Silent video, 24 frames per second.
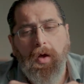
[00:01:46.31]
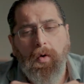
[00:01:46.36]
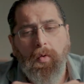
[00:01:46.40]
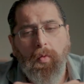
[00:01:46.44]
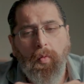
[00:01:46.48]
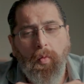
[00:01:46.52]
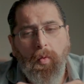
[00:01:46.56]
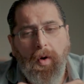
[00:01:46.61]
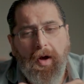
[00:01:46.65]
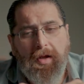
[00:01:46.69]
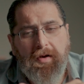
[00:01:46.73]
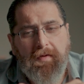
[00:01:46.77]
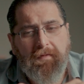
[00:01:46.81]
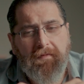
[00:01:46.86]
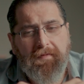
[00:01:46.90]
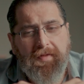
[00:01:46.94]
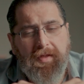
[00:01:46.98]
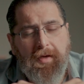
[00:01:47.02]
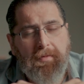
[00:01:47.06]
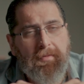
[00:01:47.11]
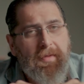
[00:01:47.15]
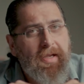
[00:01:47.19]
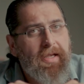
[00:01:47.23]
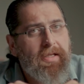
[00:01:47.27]
One of
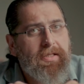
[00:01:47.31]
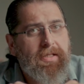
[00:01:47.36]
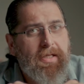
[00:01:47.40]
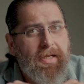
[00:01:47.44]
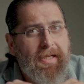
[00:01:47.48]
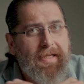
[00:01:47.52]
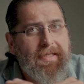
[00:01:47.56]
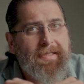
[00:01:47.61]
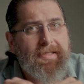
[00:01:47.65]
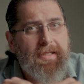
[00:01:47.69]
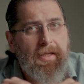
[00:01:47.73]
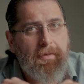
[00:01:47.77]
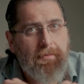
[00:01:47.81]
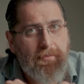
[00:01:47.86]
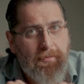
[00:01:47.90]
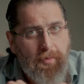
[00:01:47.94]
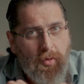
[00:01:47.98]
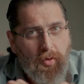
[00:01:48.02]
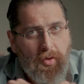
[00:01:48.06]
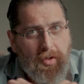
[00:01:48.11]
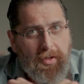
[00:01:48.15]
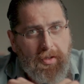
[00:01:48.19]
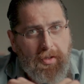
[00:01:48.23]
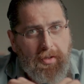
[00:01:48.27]
them is less
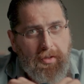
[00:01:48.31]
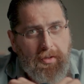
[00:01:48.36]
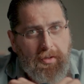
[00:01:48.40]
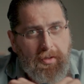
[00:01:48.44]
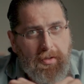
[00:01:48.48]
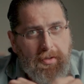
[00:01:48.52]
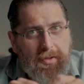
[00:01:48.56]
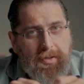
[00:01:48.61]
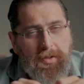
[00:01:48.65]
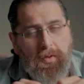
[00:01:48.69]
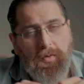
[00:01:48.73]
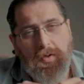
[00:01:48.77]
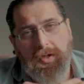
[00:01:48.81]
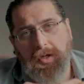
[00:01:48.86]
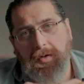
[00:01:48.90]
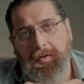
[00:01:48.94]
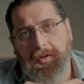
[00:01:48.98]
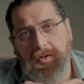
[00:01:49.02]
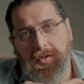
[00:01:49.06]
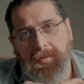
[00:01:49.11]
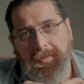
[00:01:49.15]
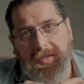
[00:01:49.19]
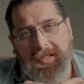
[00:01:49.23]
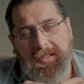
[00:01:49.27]
important, so we're
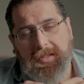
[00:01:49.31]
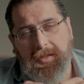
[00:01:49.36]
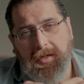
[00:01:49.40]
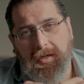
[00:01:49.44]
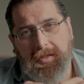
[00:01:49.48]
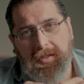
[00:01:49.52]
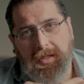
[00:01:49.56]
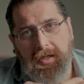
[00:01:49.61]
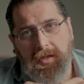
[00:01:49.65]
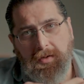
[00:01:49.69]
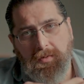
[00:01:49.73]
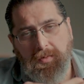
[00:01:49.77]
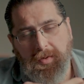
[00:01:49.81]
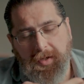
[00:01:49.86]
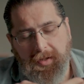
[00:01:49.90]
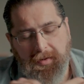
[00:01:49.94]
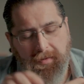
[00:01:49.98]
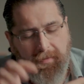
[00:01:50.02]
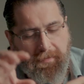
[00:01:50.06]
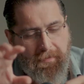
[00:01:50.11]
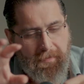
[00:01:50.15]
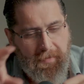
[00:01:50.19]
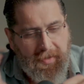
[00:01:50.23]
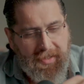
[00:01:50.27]
going to be starting
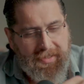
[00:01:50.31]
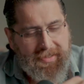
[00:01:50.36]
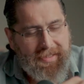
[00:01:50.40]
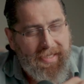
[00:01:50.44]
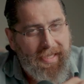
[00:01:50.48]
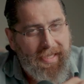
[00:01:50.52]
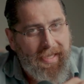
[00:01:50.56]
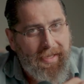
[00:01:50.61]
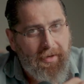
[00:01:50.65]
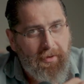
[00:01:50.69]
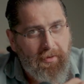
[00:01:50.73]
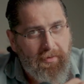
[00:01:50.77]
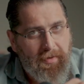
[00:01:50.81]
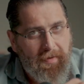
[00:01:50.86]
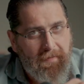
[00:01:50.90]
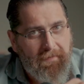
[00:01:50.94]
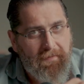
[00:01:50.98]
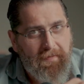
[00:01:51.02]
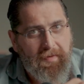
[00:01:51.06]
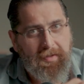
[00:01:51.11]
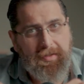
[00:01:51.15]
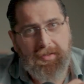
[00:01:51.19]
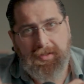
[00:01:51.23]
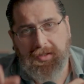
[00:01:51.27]
with this category
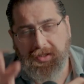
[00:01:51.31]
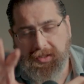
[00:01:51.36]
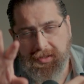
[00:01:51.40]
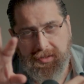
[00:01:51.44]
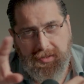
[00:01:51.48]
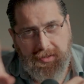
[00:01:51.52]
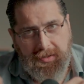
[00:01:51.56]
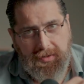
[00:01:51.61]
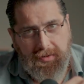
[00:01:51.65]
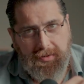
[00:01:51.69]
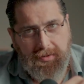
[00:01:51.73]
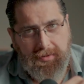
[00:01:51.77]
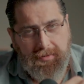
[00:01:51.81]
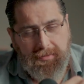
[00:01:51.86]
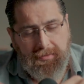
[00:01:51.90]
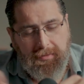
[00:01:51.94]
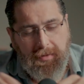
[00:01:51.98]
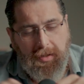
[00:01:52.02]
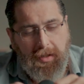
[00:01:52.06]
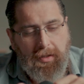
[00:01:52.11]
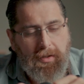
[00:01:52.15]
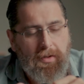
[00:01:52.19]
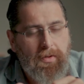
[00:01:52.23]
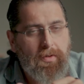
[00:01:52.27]
first just to,
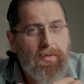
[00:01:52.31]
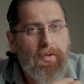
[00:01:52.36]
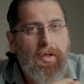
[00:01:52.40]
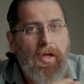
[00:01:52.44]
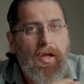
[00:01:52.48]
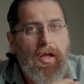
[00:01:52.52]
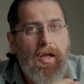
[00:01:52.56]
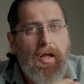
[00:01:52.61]
you know,